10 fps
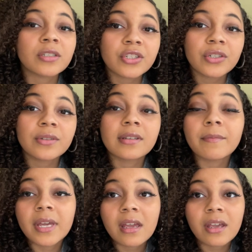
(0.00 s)
you
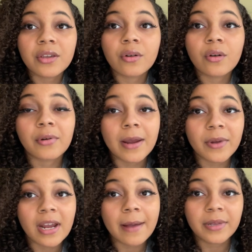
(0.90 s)
submit your
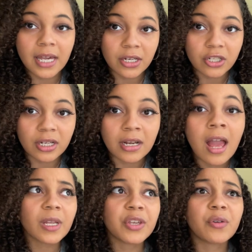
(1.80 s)
primary application,
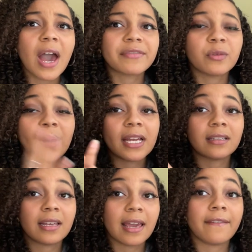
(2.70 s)
you have to wait
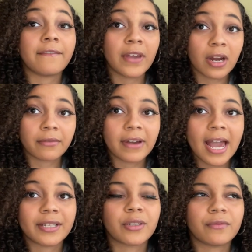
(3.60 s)
to get
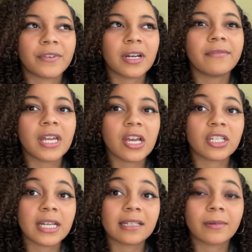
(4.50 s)
verified. So
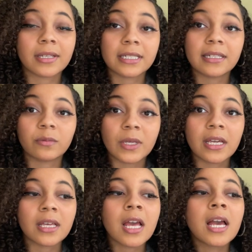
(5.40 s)
verification takes about 6
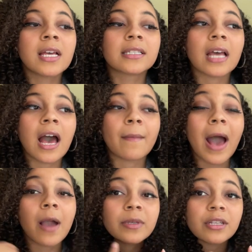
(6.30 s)
weeks.
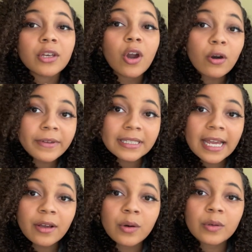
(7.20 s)
I was in the COVID
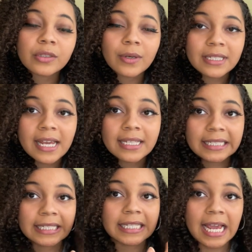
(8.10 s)
cycle, so it takes
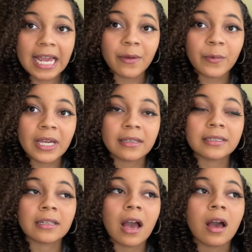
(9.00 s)
6 to 8 weeks.
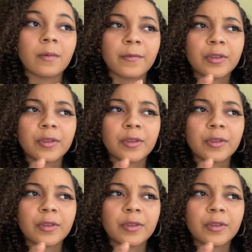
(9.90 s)
For the